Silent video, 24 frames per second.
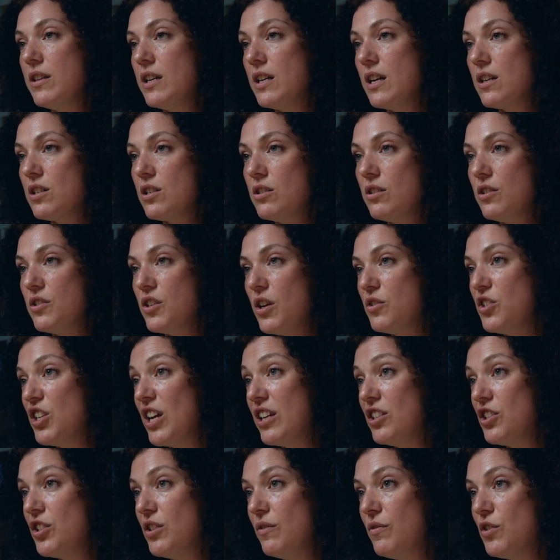the National
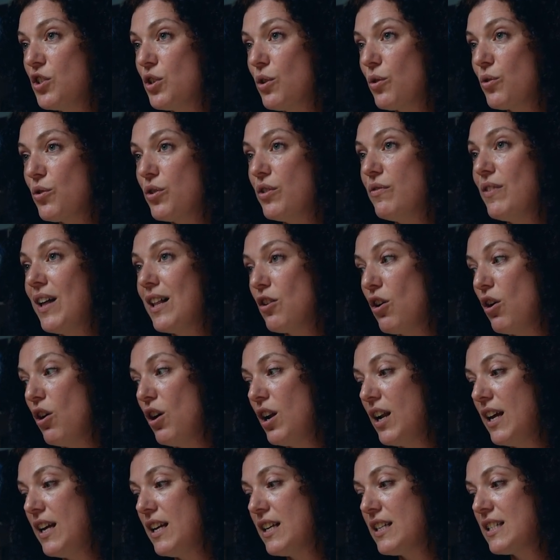Association of Children of
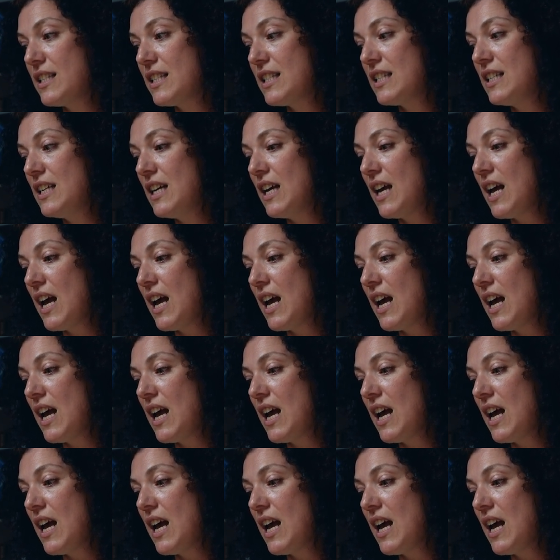Alcoholics.